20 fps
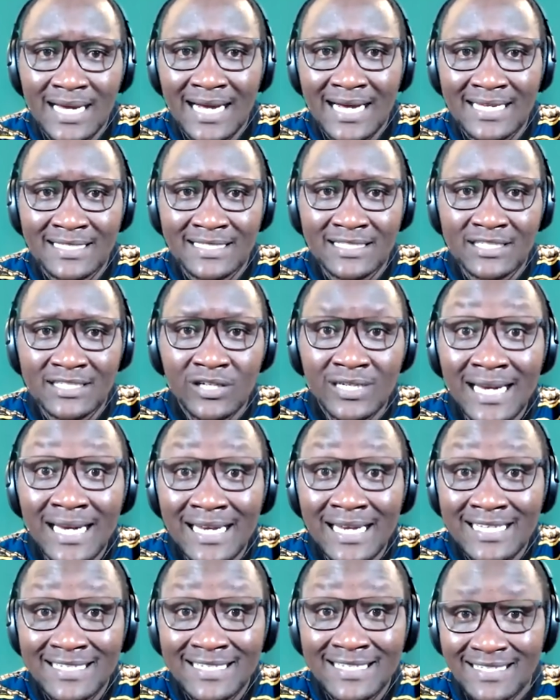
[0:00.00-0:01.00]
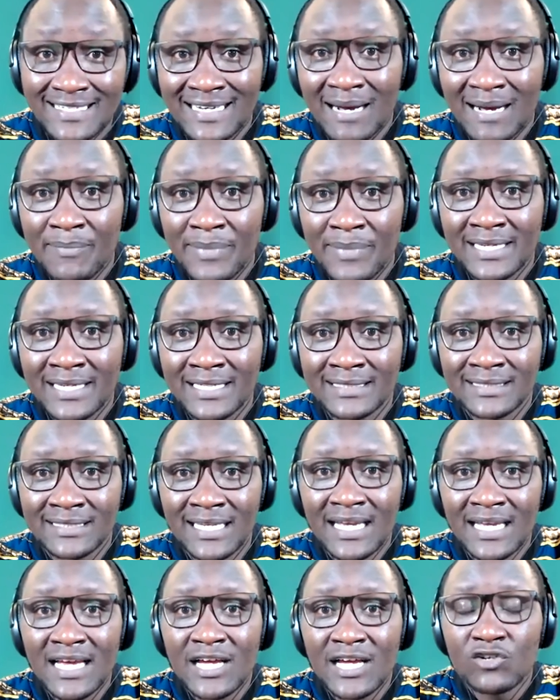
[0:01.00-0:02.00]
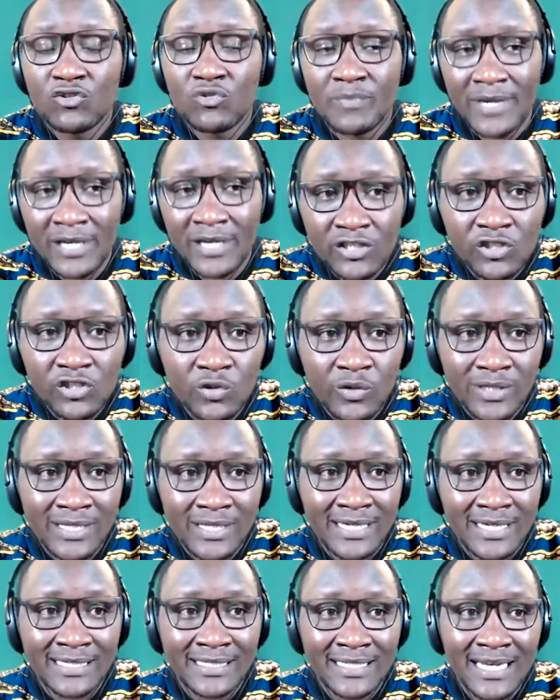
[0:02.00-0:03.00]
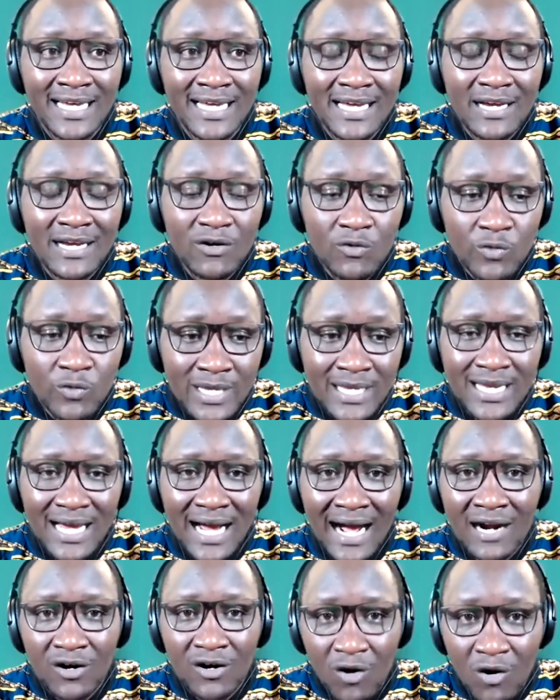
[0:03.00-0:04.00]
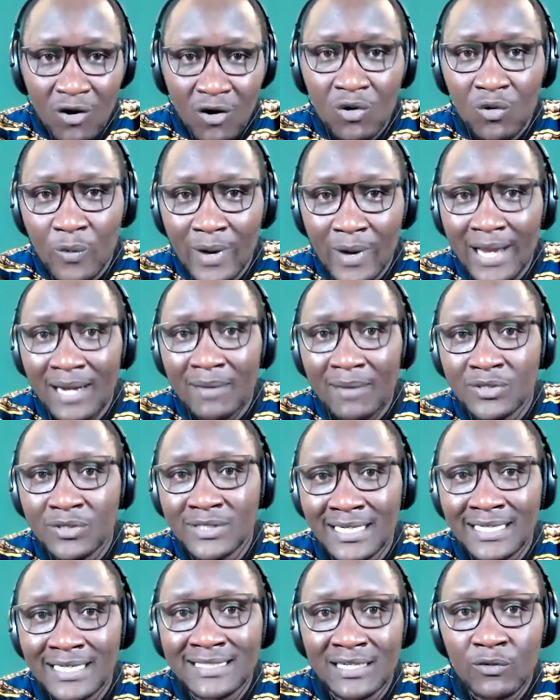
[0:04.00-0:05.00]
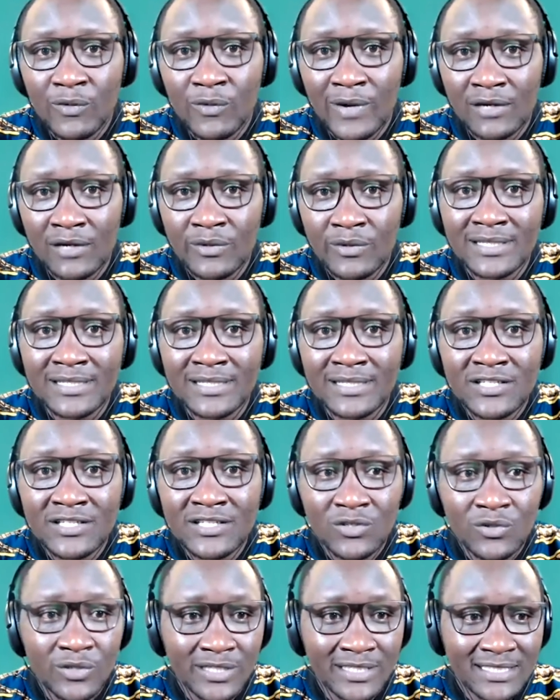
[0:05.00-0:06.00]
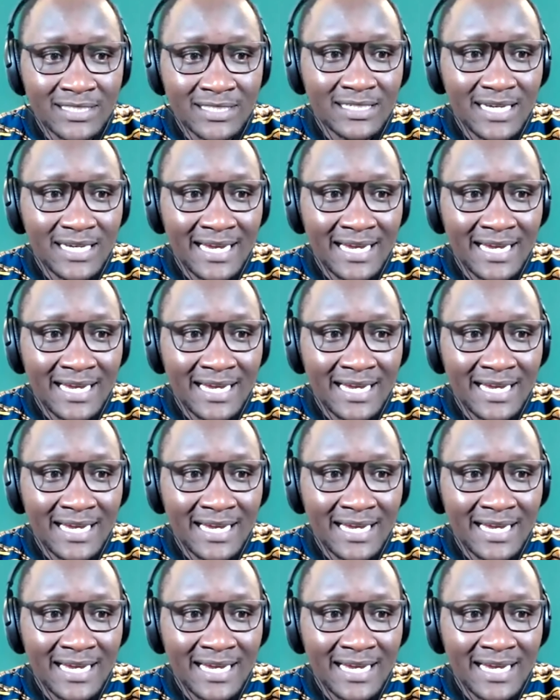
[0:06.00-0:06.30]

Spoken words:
as journalists and campaigners to make sure that we are all well protected while doing these stories?